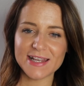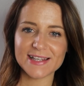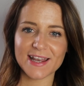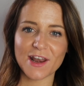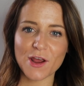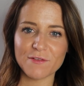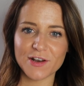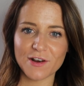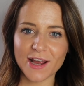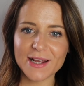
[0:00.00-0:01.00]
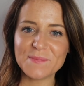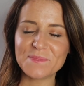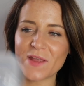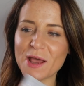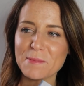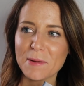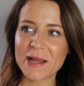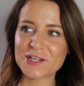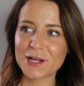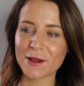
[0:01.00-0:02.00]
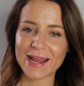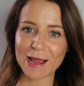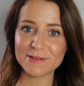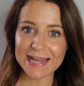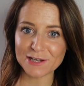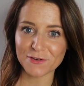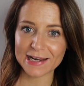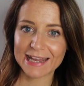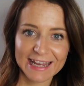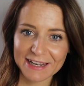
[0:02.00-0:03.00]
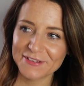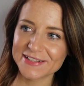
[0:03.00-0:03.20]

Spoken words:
these in overnight. I'm actually going out day drinking